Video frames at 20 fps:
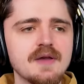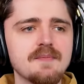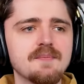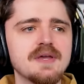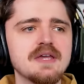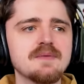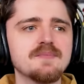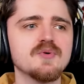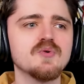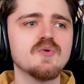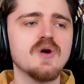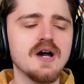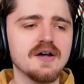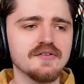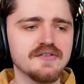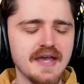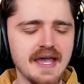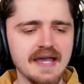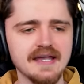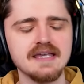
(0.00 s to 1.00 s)
but people are
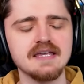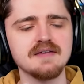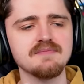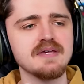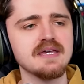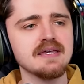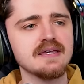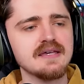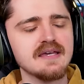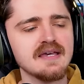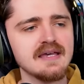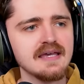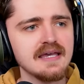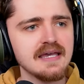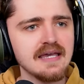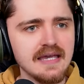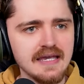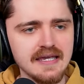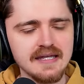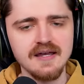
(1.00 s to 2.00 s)
tagging me
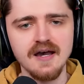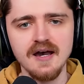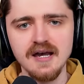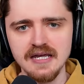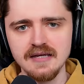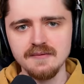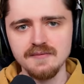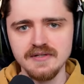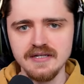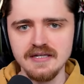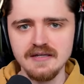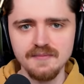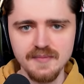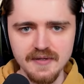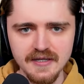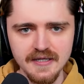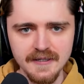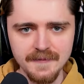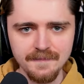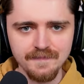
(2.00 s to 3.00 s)
in
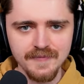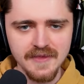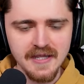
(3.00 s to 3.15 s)
IMDb.